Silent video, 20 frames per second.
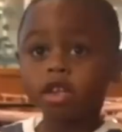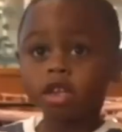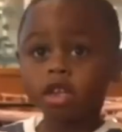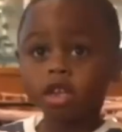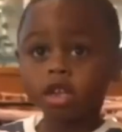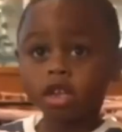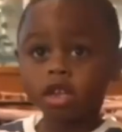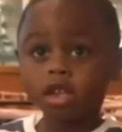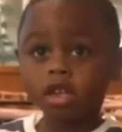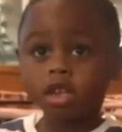
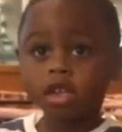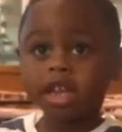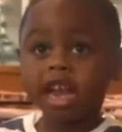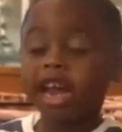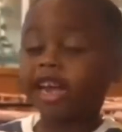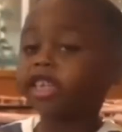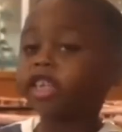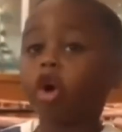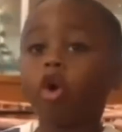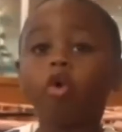No.
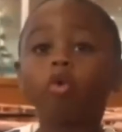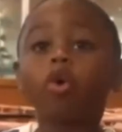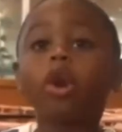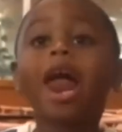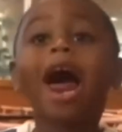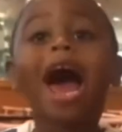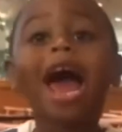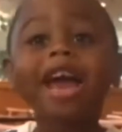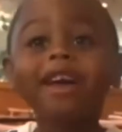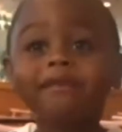That's
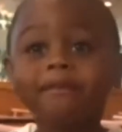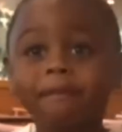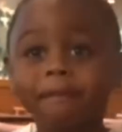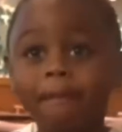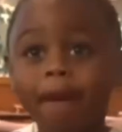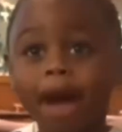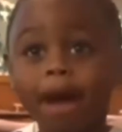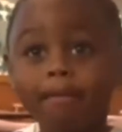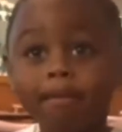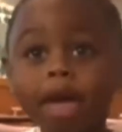all
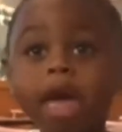life. Mom.